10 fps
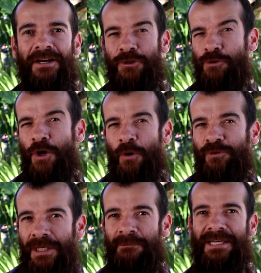you know
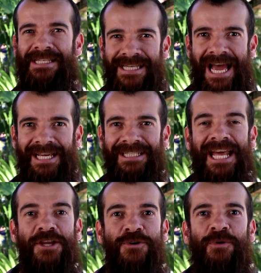deep inside
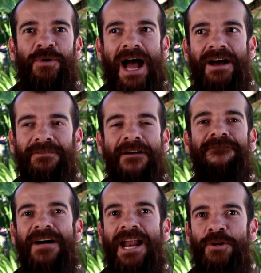that you don't have a
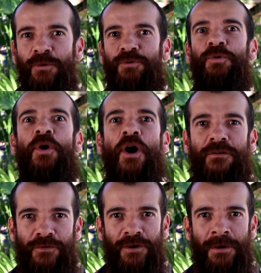value to
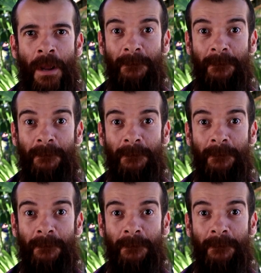offer,